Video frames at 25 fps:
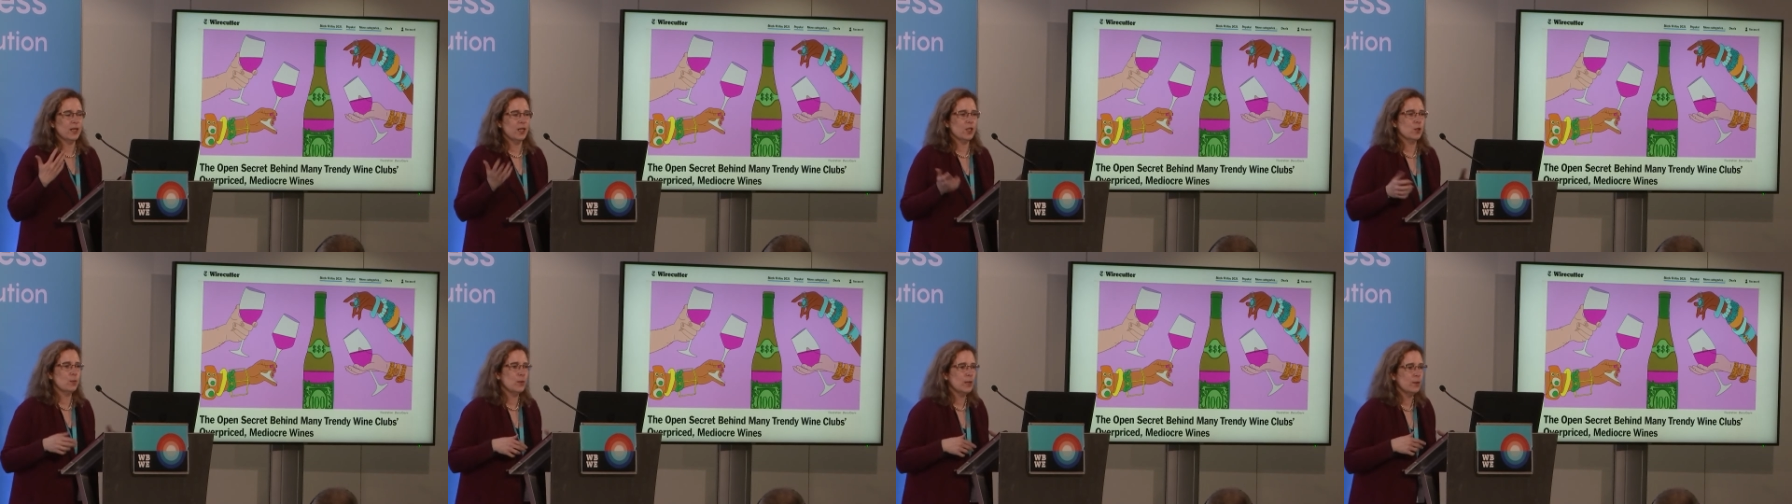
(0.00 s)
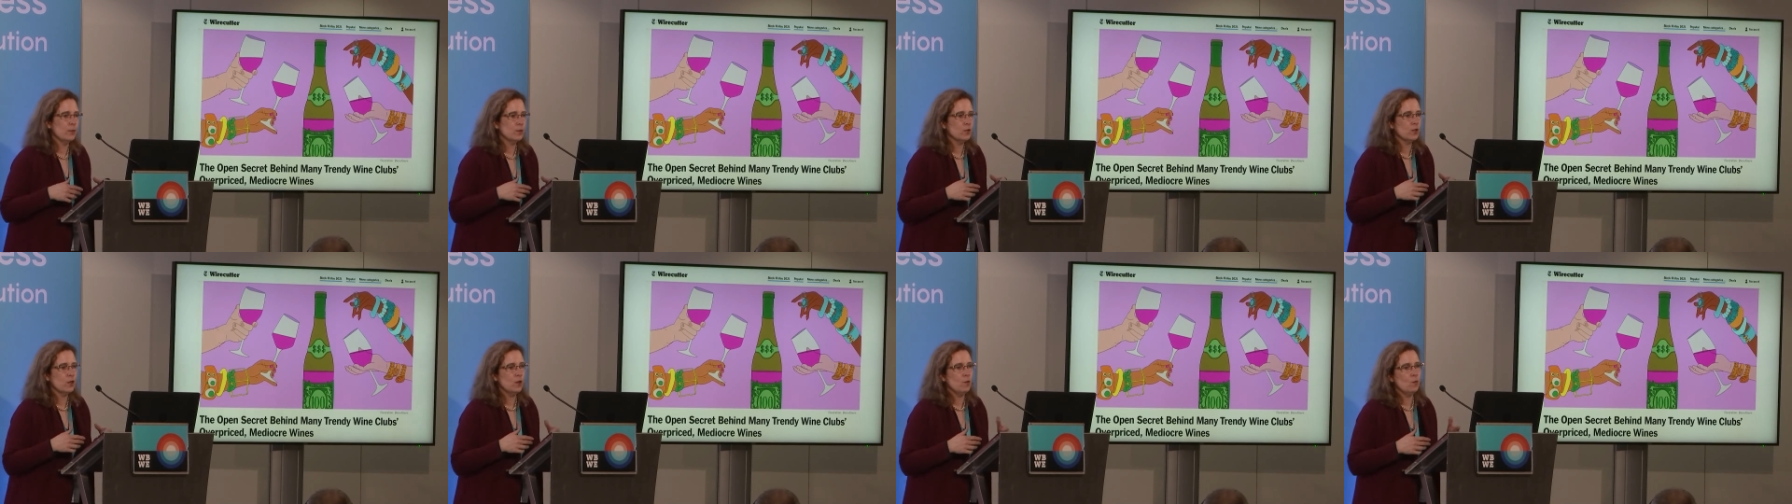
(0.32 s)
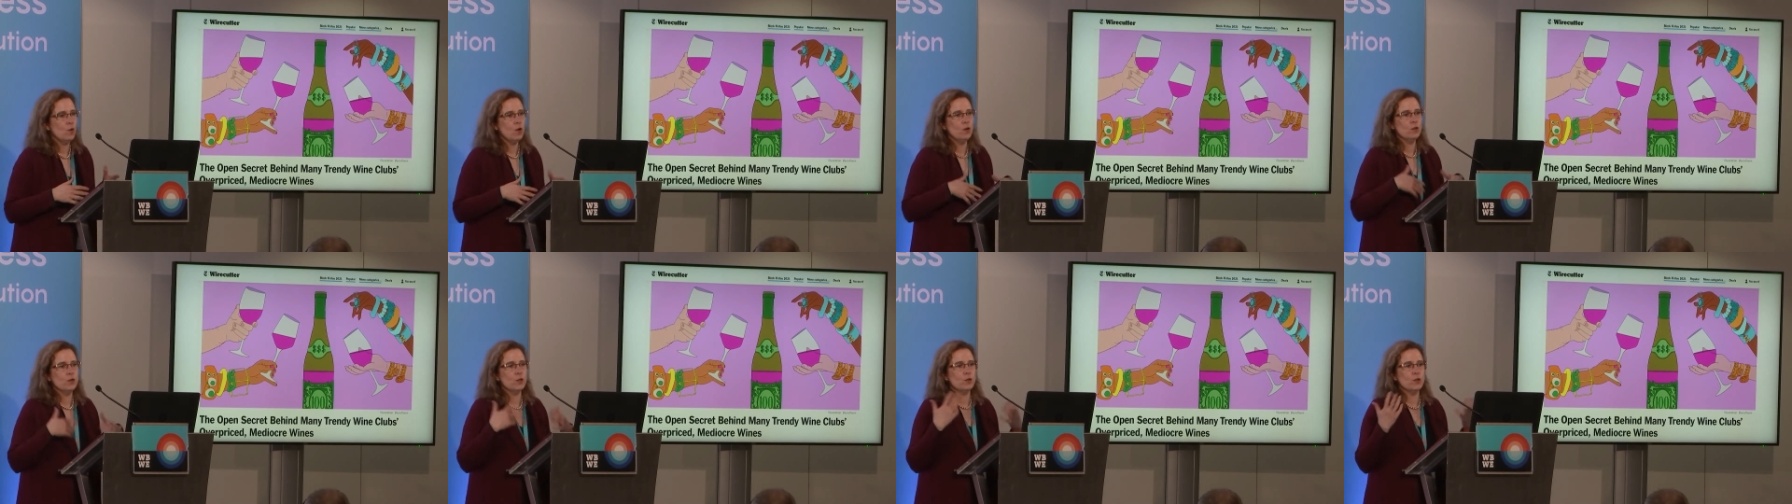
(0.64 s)
other people don't
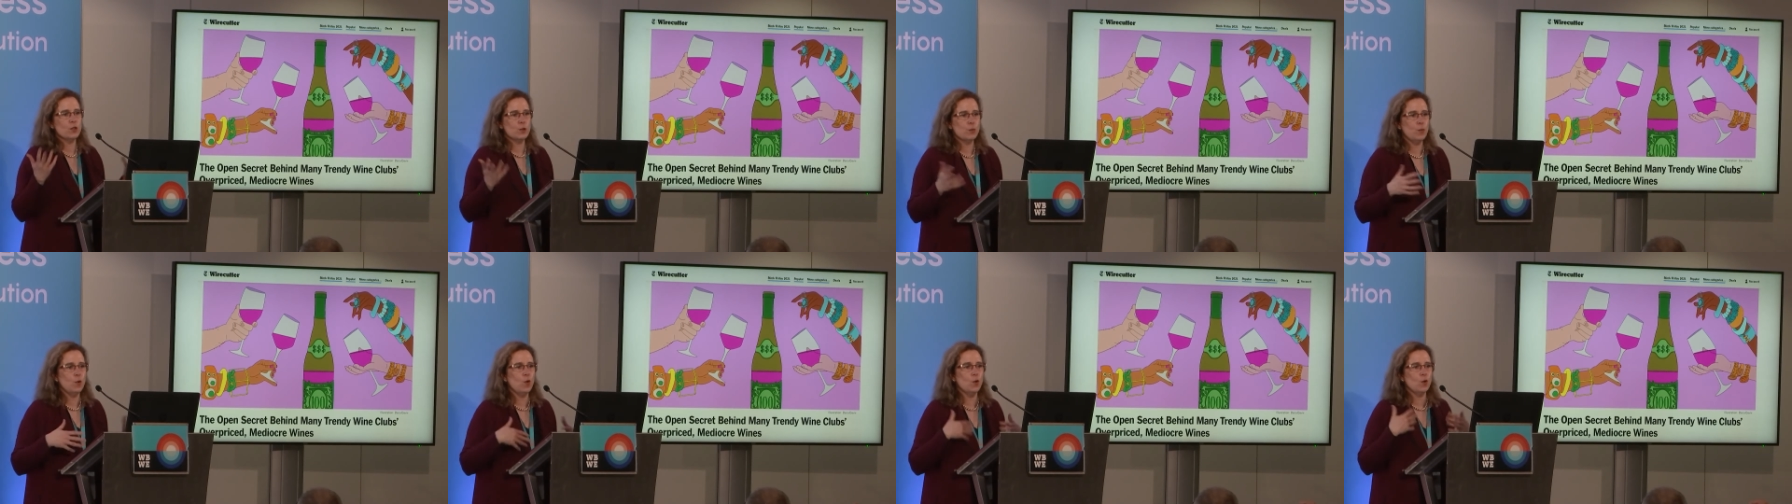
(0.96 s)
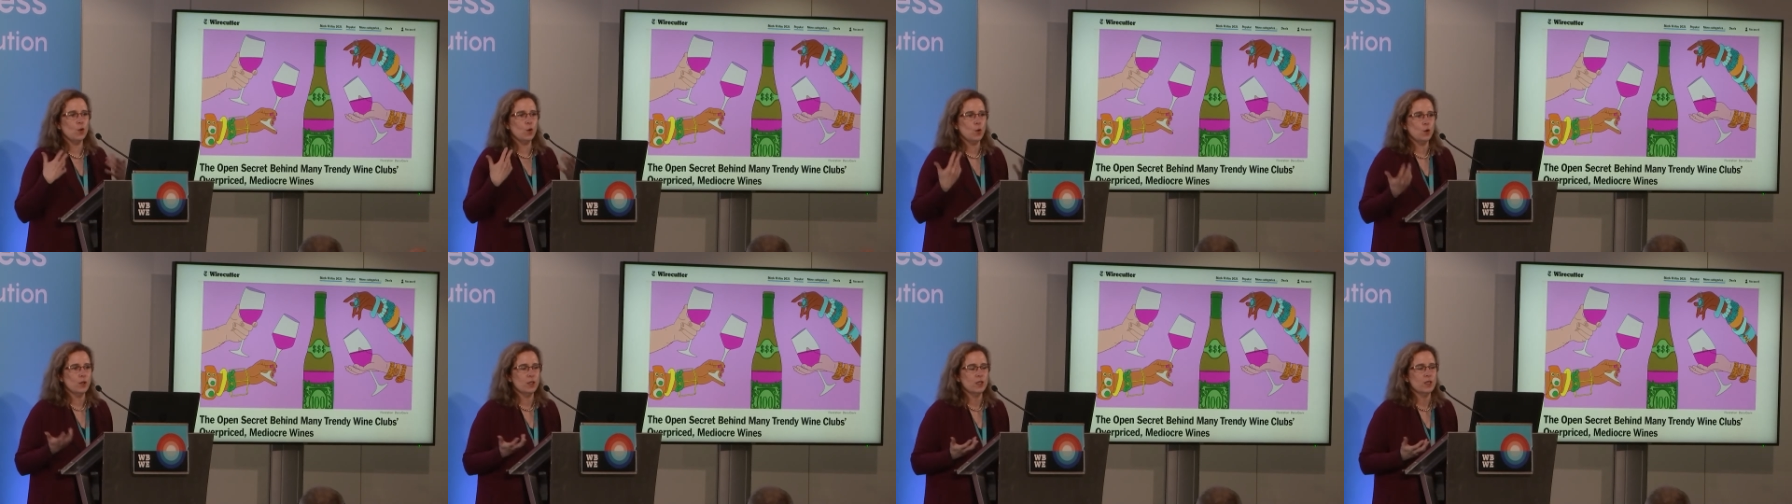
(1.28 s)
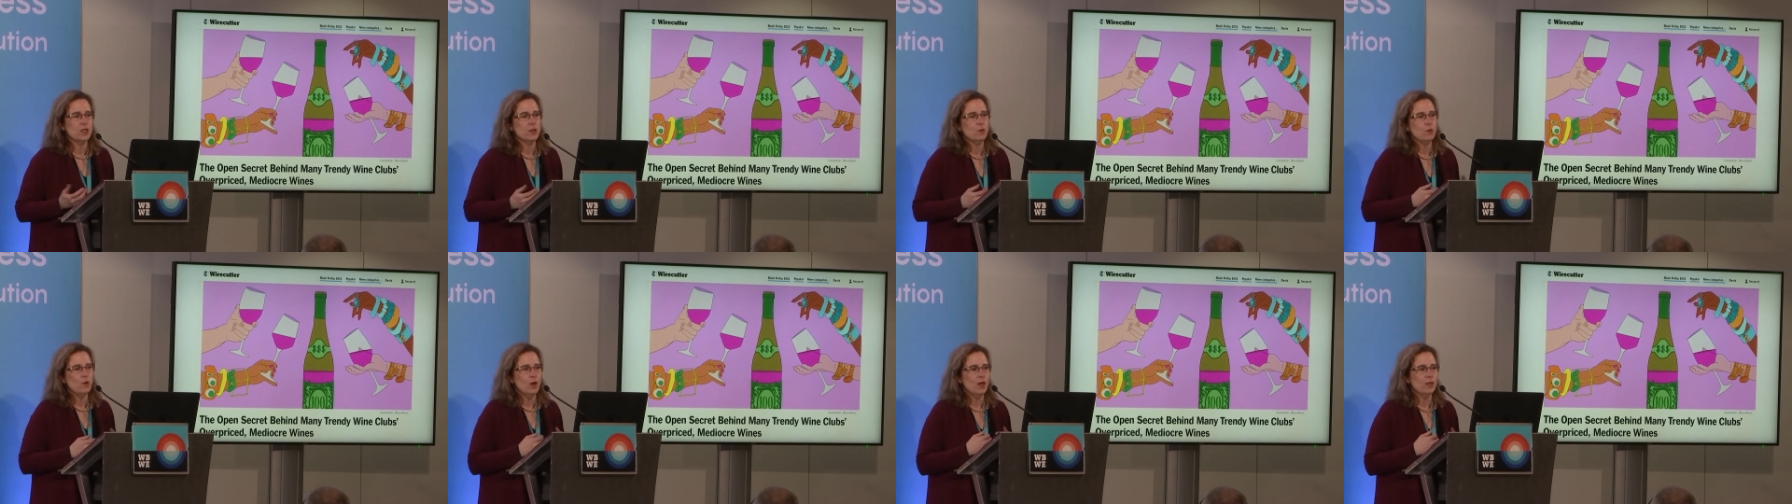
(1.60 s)
want or it's poor
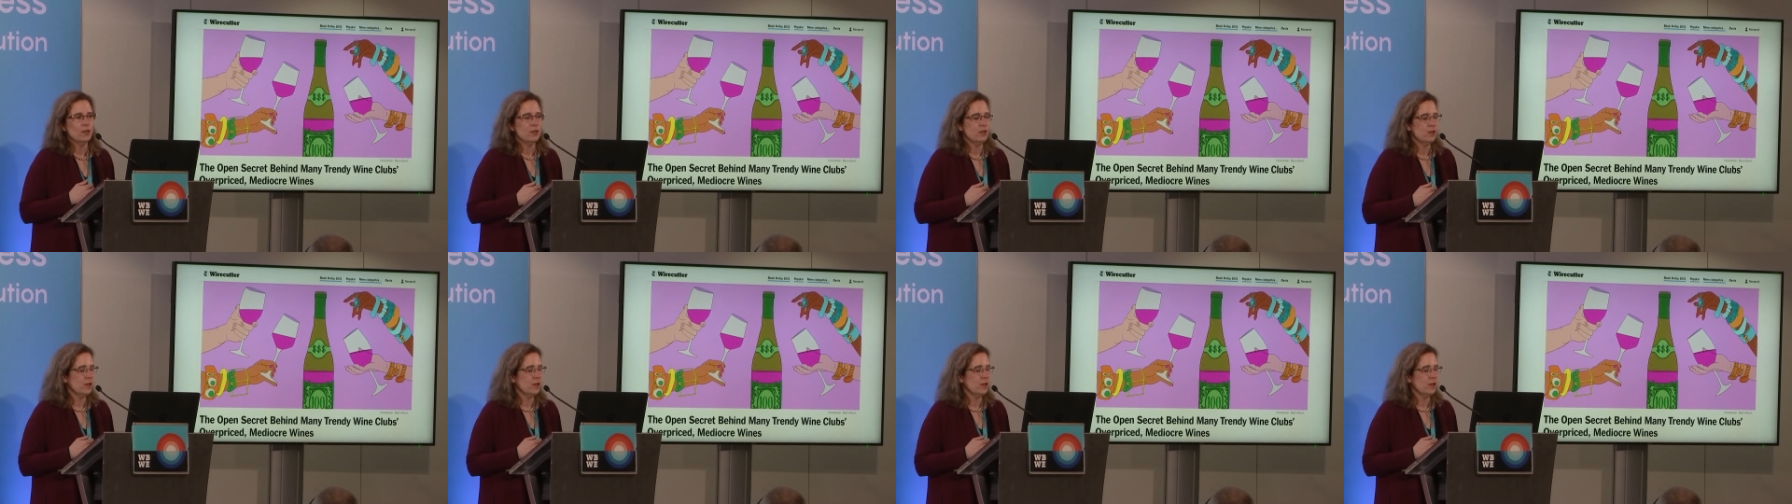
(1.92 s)
quality wine.